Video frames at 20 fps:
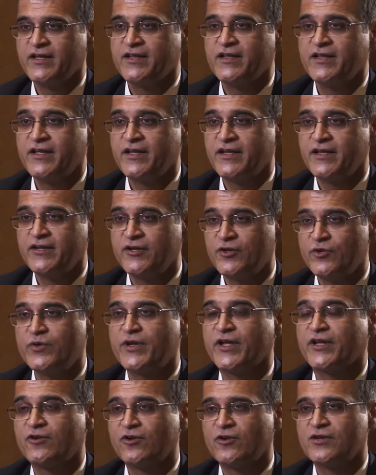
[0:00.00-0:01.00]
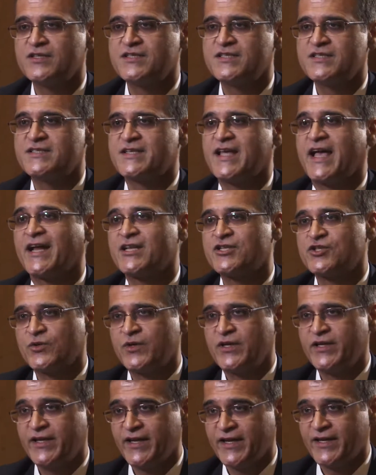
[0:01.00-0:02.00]
the new technology is
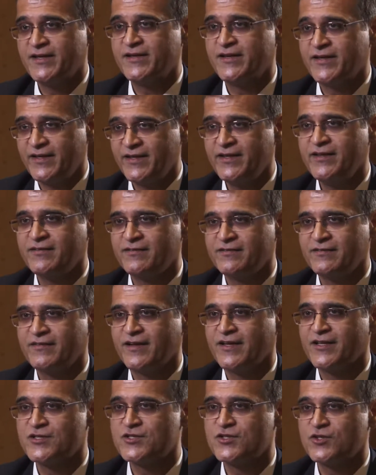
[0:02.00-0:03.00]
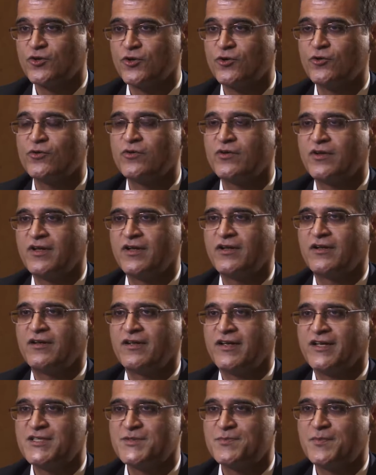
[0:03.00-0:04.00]
actually LTE, and so
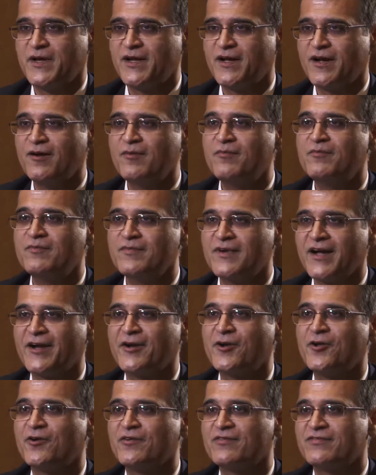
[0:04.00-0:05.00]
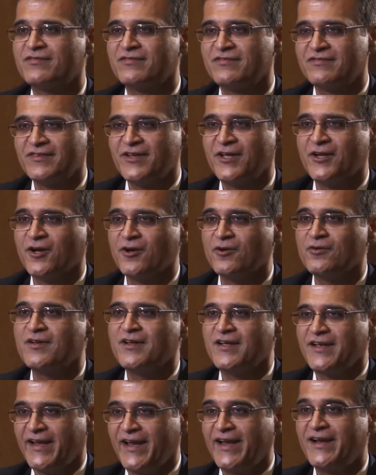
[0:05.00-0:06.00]
it's become kind of,
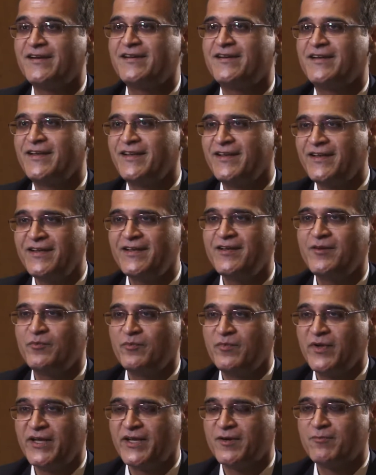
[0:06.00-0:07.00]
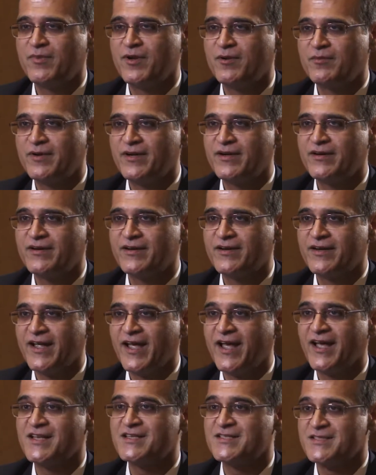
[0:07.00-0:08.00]
LTE being implemented
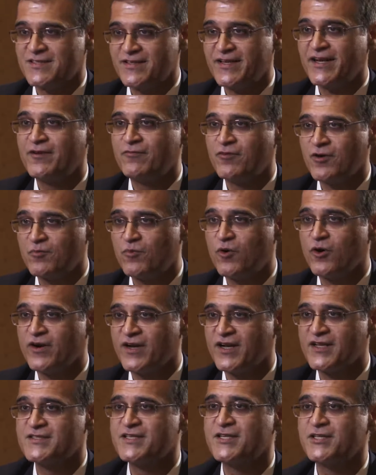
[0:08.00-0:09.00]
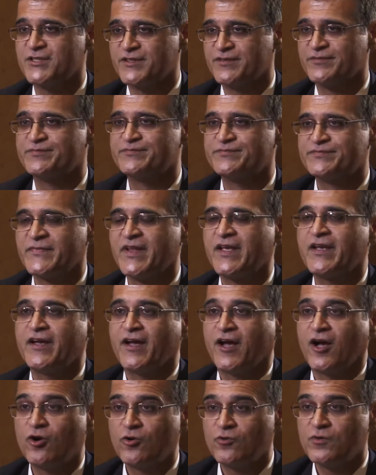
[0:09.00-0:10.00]
as network modernization.
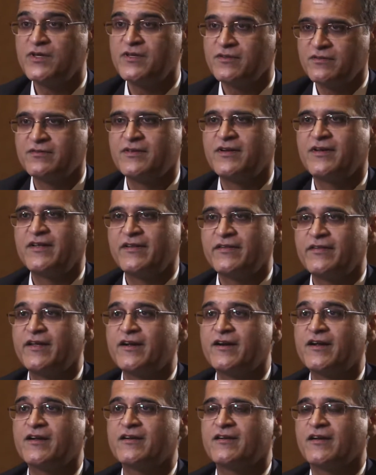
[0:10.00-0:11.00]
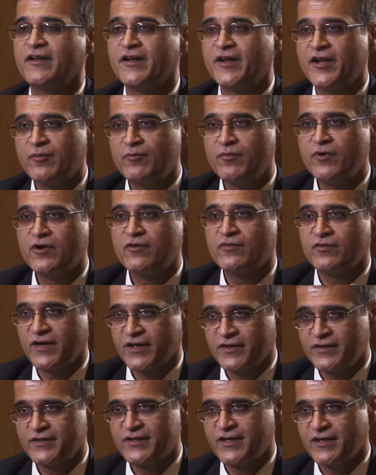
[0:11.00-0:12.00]
However, there are a number of
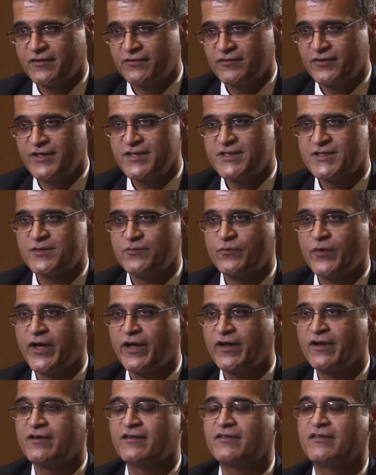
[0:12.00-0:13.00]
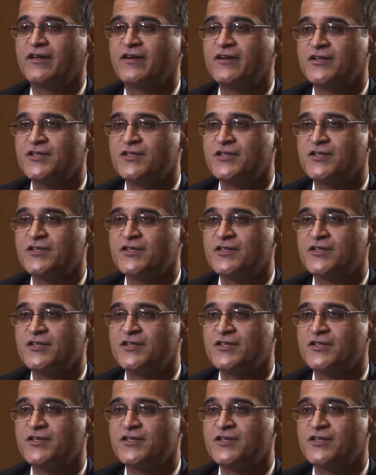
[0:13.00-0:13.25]
other countries where there